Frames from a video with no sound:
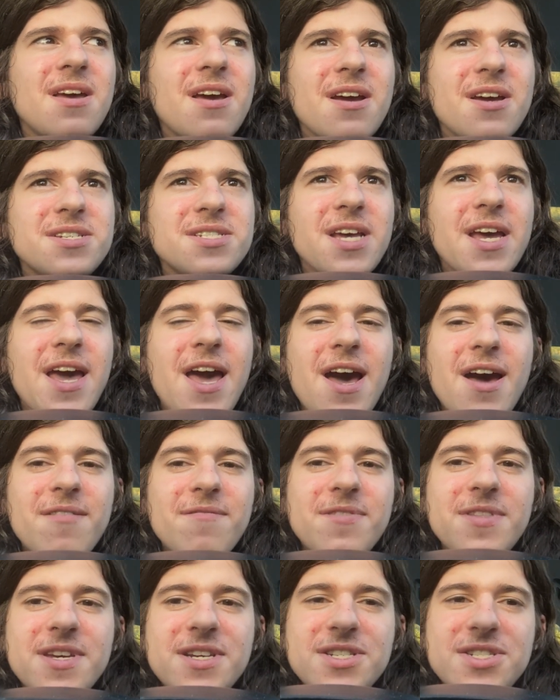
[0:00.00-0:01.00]
Because I
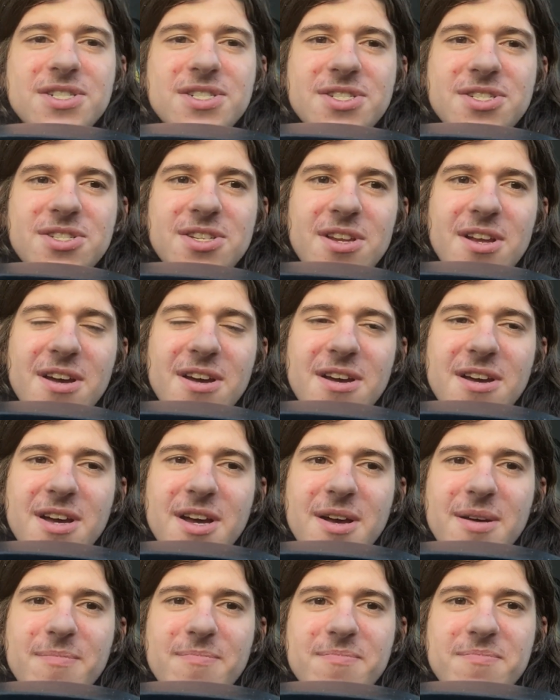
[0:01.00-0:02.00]
have this
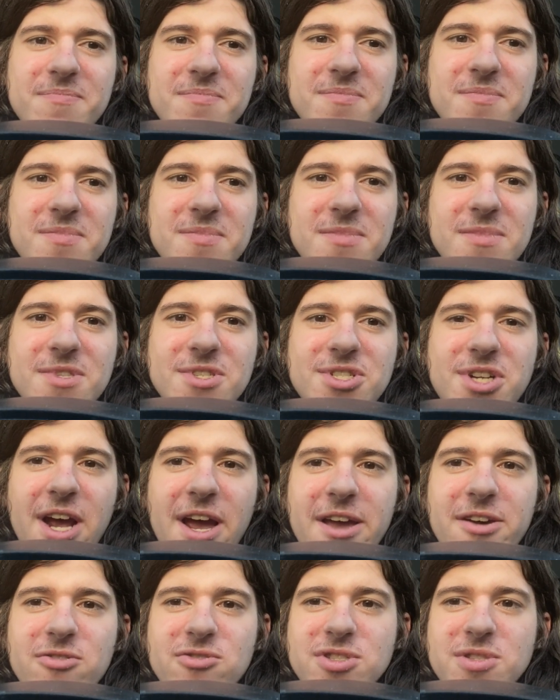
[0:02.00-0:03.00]

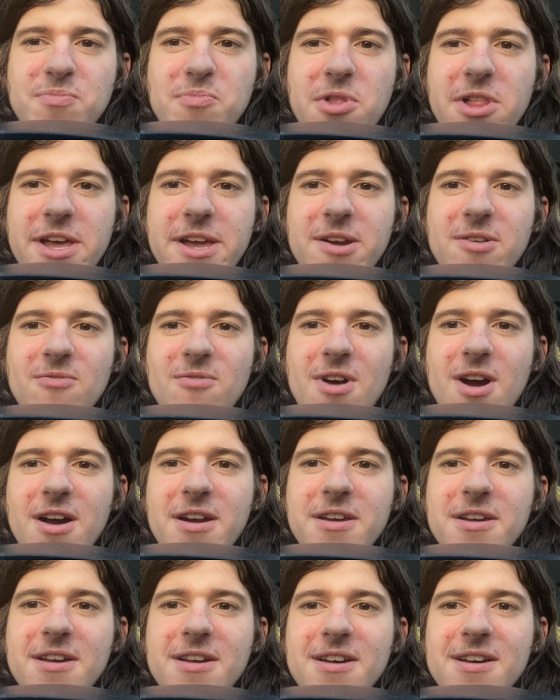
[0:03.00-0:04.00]
Child's Play
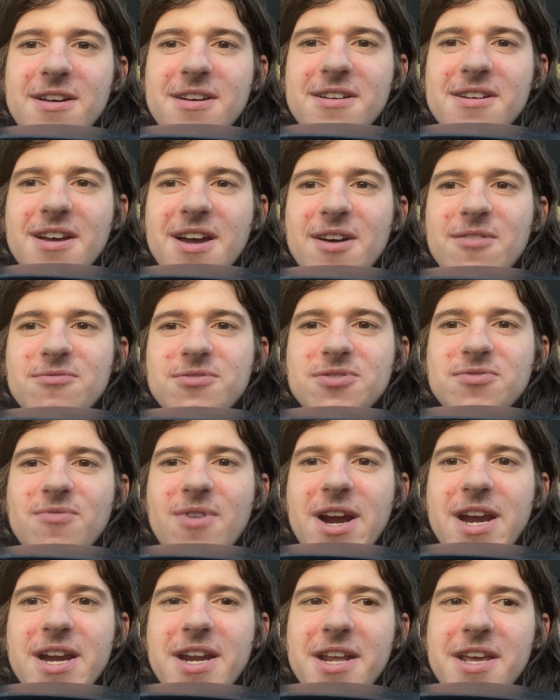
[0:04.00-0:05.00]
erotica I was
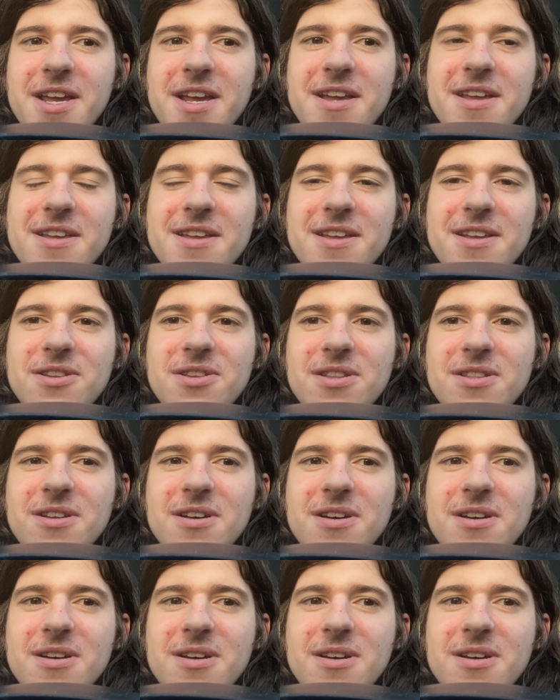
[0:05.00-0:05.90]
writing in